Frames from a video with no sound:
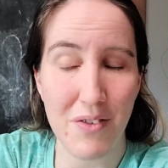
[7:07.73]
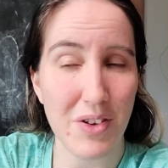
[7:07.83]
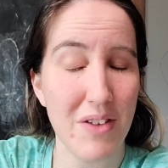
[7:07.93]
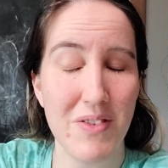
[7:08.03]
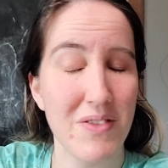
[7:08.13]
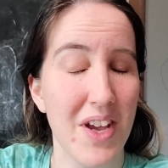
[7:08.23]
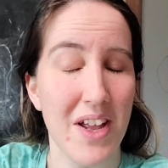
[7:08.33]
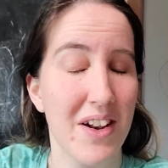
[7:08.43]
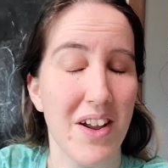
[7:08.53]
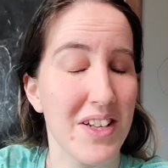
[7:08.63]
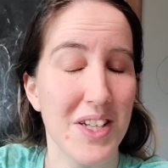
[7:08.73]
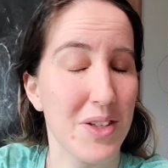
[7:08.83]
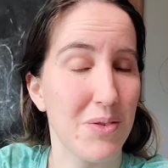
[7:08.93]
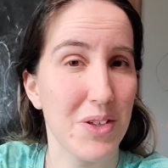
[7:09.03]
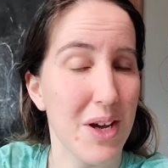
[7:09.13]
for even
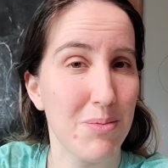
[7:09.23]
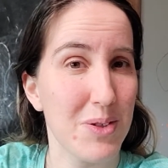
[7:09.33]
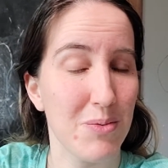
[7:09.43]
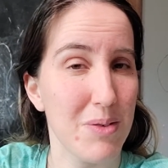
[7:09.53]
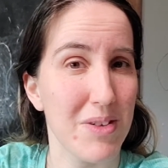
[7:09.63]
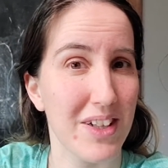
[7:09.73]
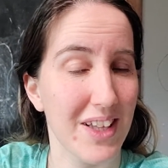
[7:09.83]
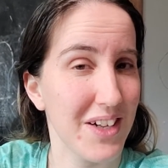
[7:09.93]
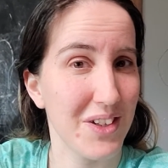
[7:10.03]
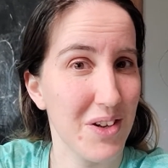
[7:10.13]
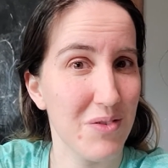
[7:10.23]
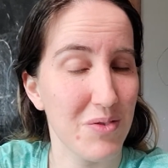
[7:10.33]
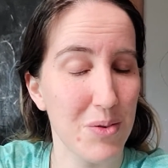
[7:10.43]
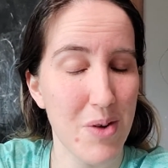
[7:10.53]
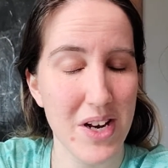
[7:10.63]
non-sexual topless women, let alone
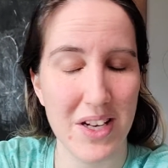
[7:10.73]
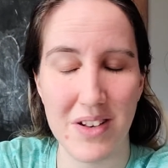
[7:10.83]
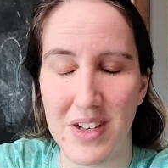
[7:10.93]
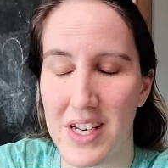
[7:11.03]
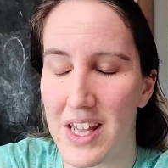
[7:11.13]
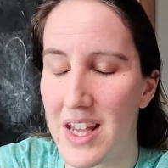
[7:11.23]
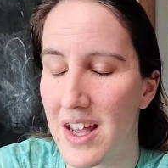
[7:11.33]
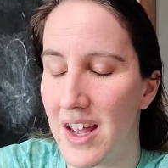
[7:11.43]
full body nudity?